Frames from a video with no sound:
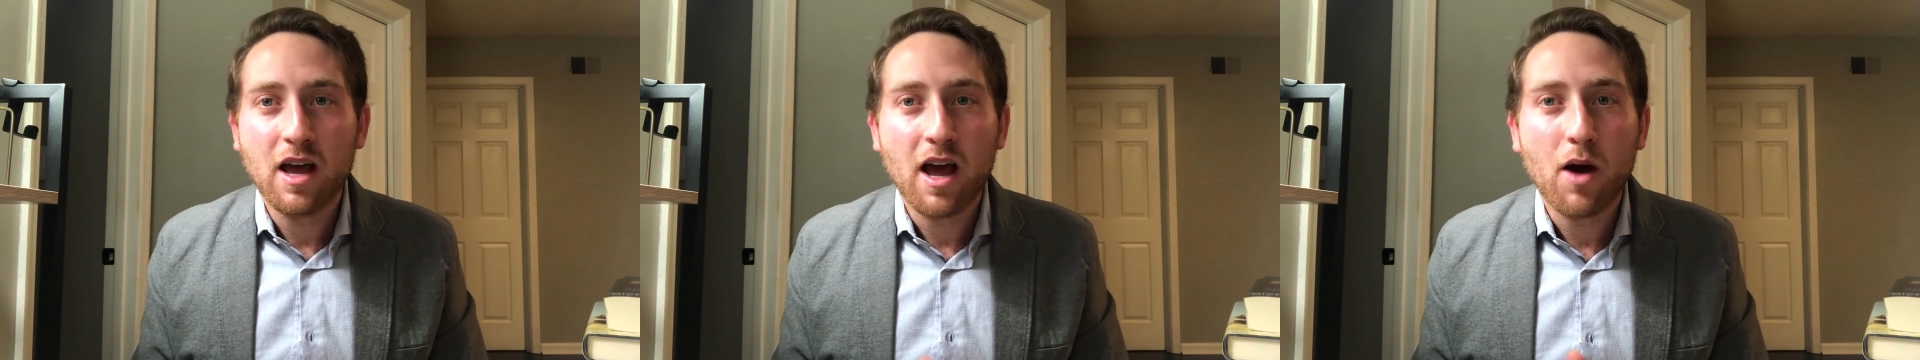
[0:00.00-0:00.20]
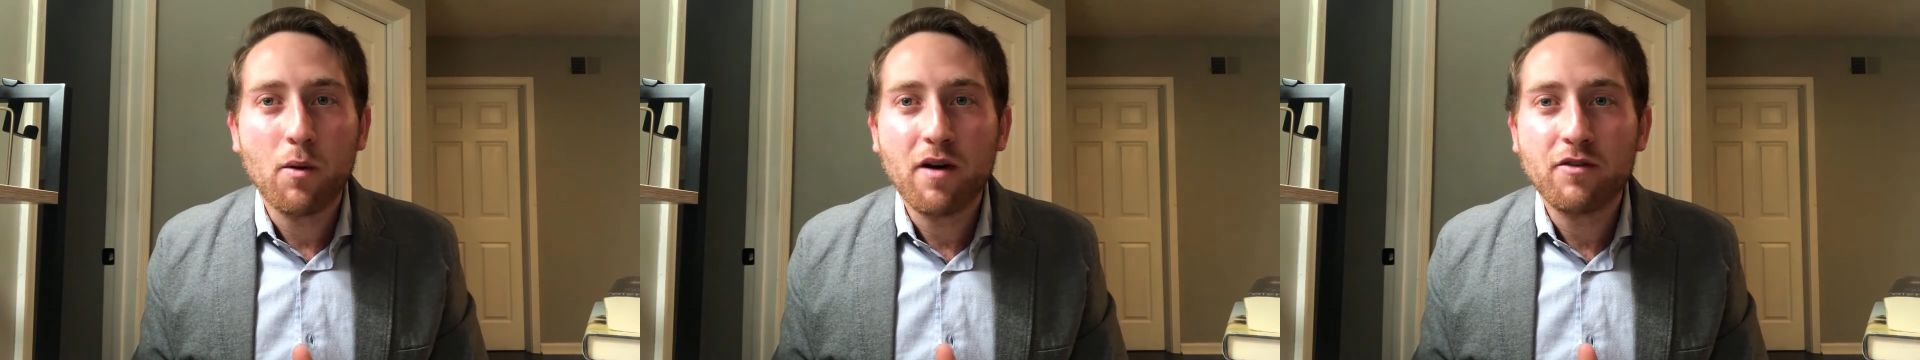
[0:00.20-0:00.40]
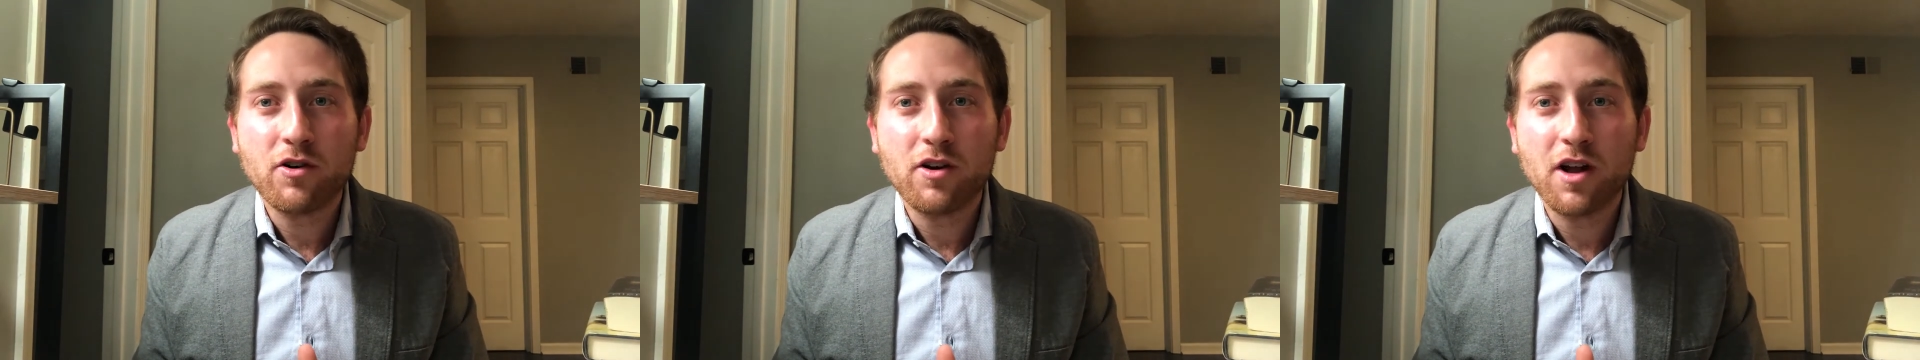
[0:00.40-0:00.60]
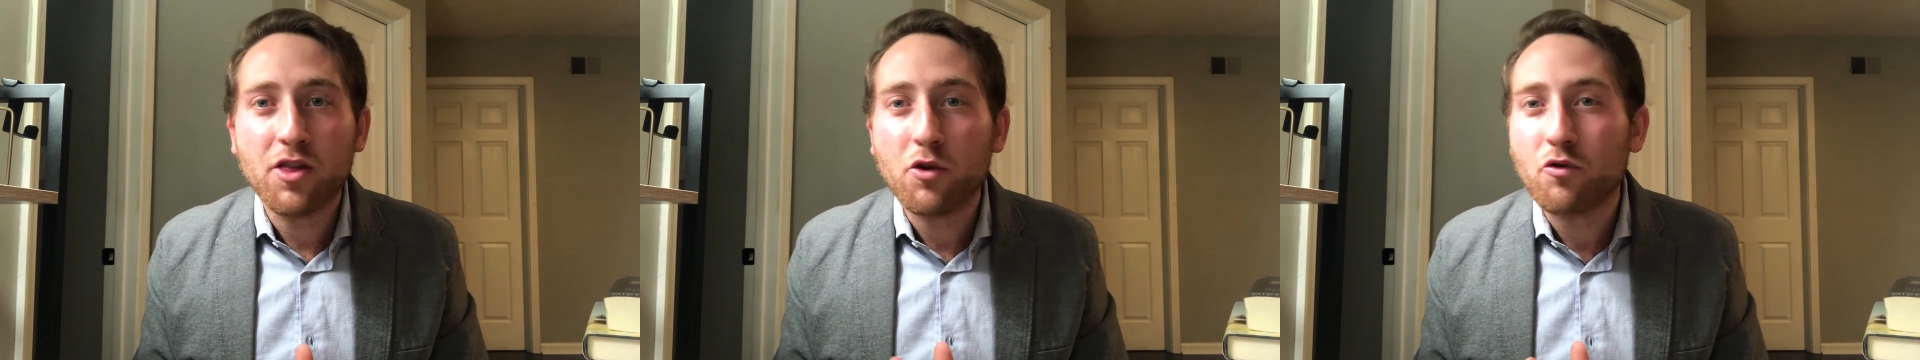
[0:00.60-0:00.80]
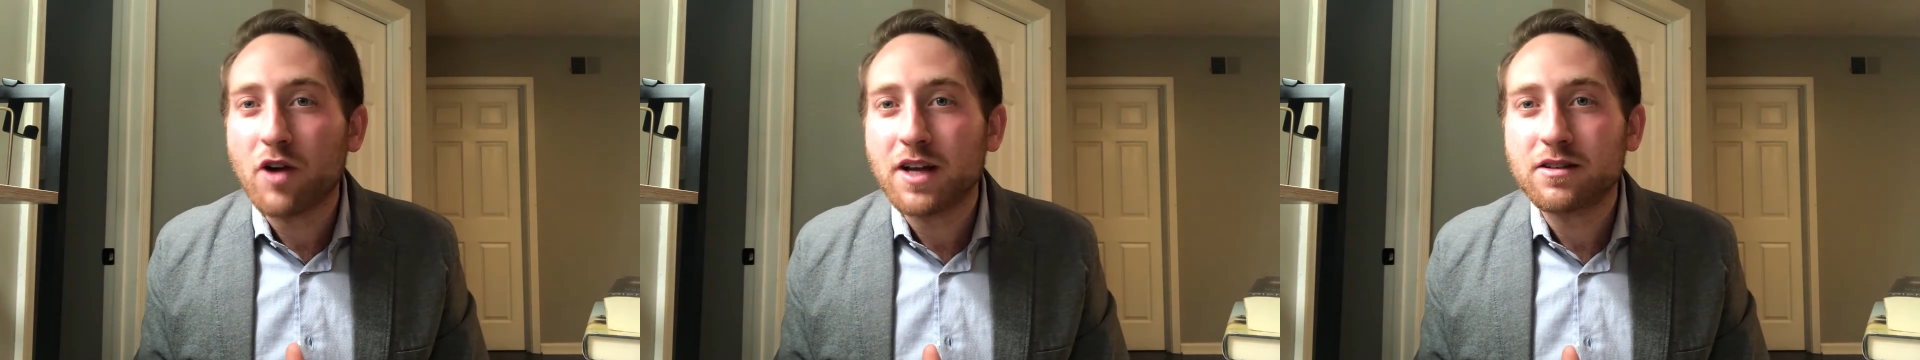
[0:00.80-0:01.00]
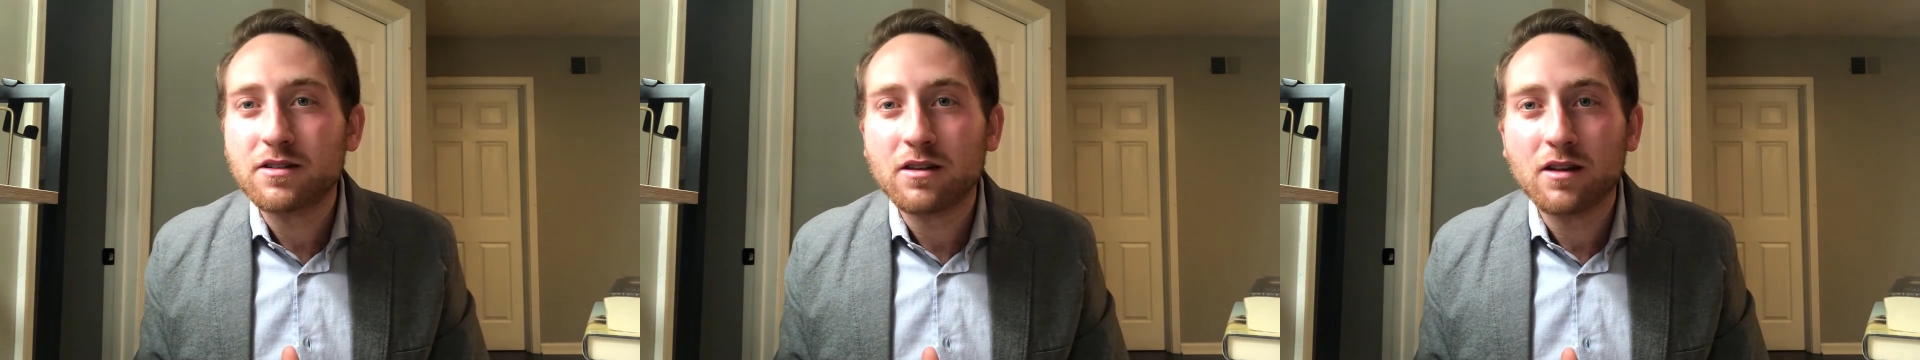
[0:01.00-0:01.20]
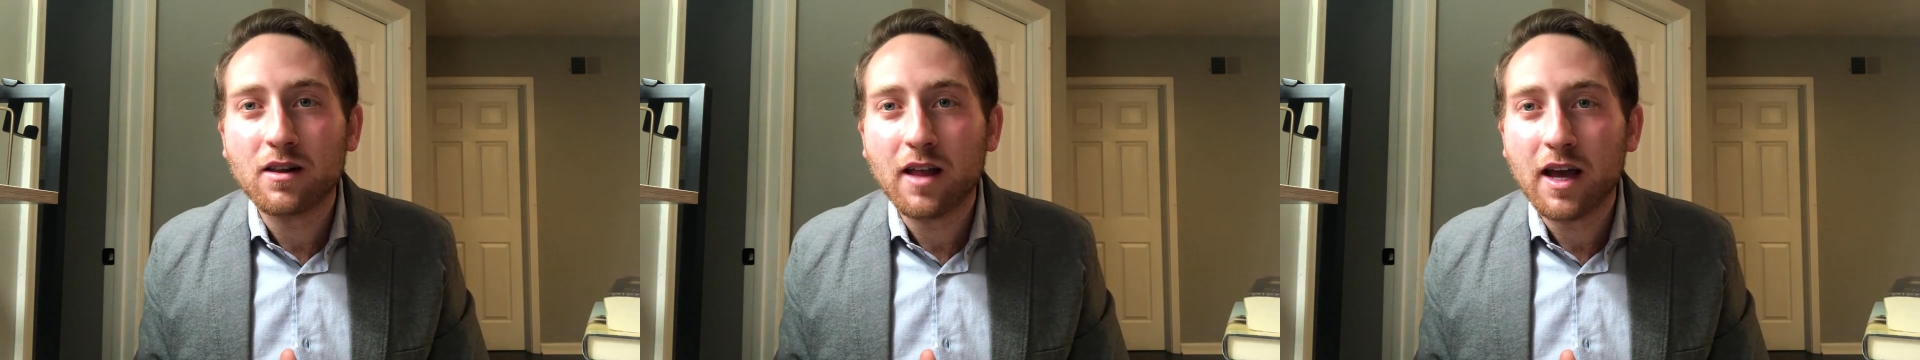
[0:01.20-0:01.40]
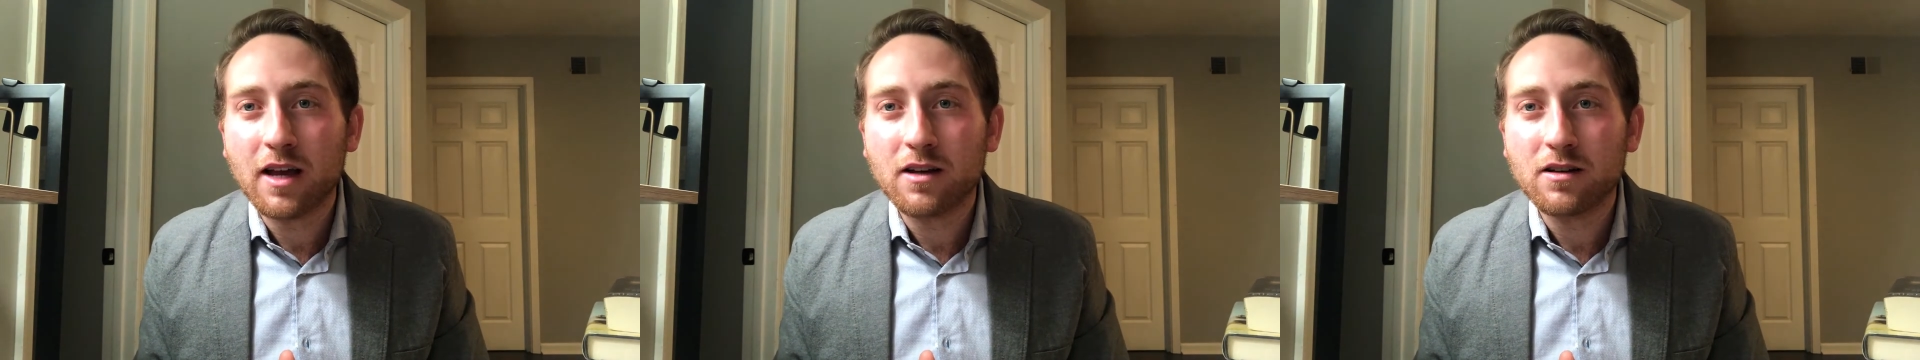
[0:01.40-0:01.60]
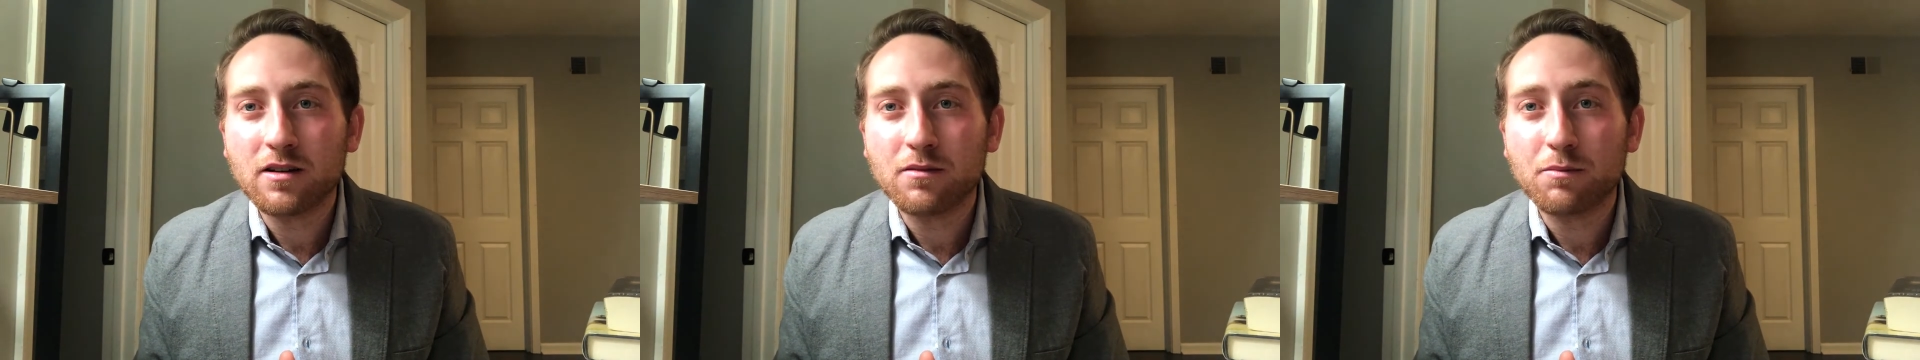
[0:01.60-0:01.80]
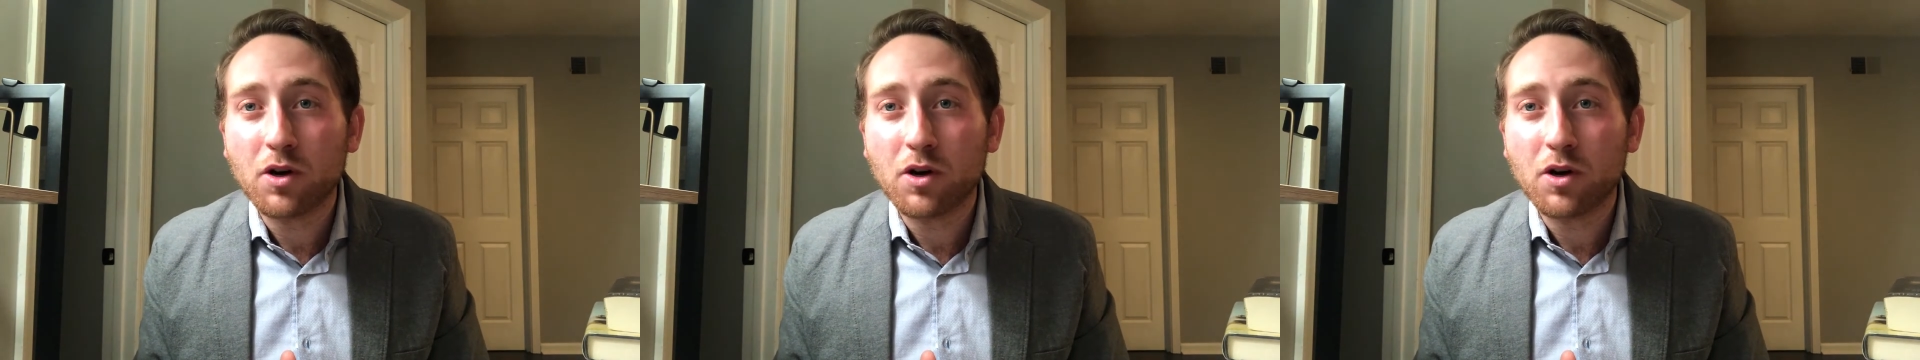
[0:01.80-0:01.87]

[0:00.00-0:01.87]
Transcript: However, in the rest of the land,